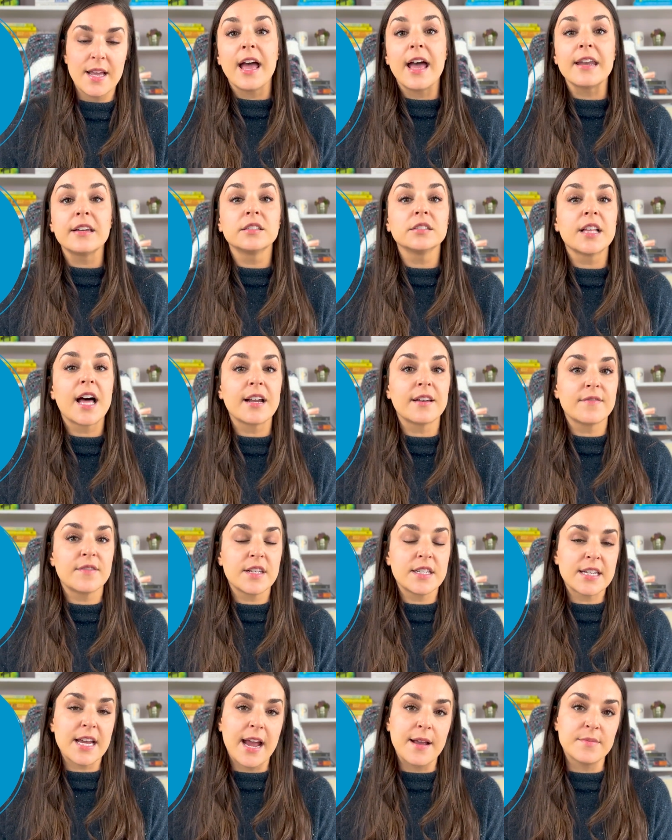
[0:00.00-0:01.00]
And a lot of the
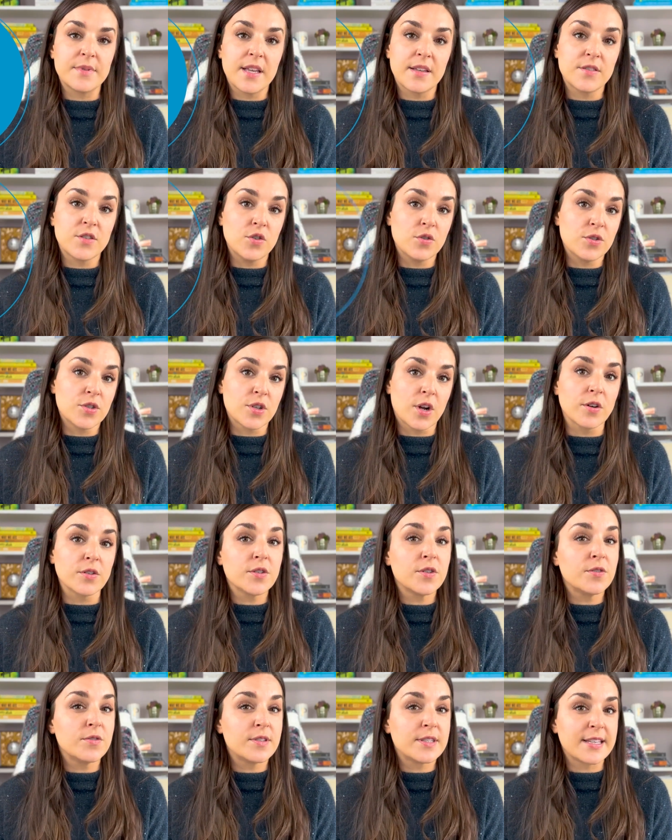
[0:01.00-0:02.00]
times, as you start
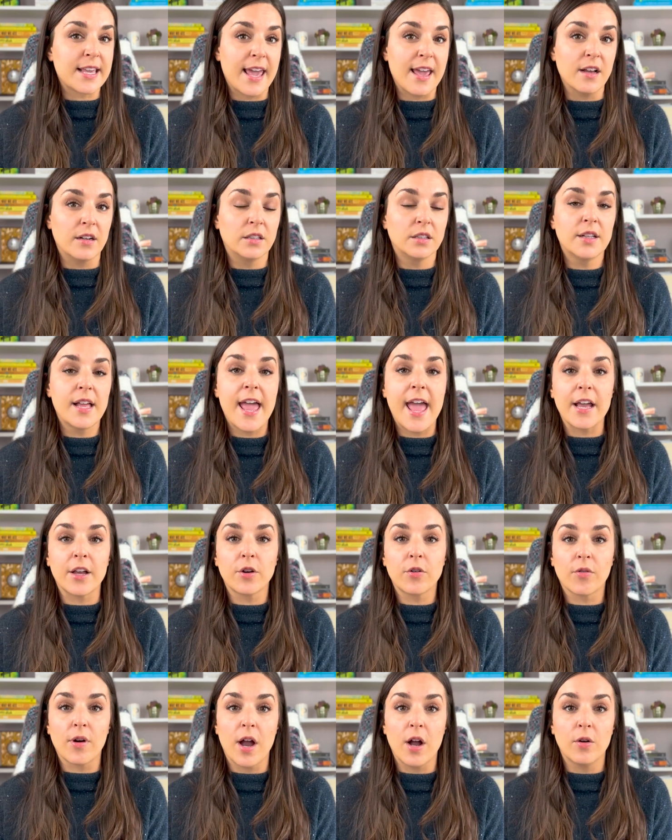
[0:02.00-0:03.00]
to scale and
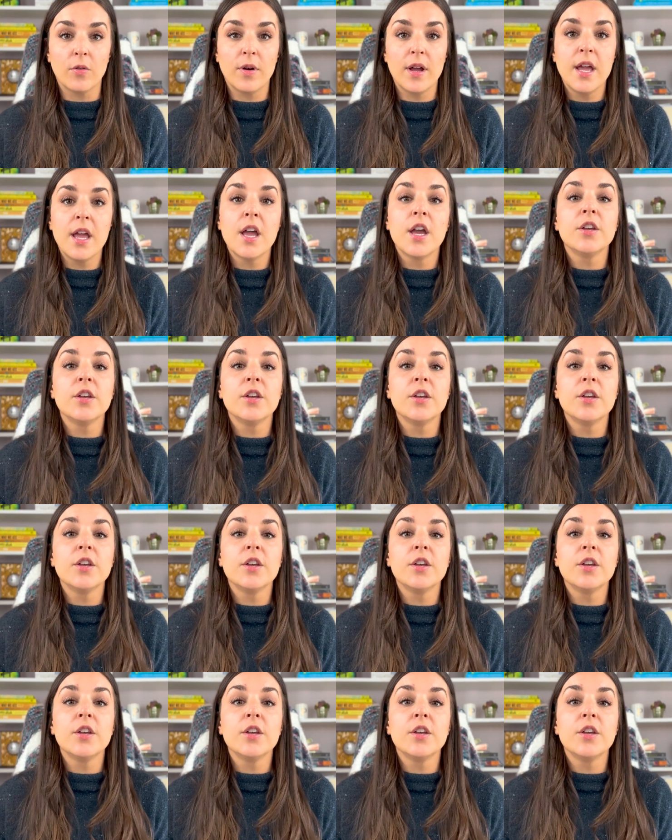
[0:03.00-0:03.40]
grow,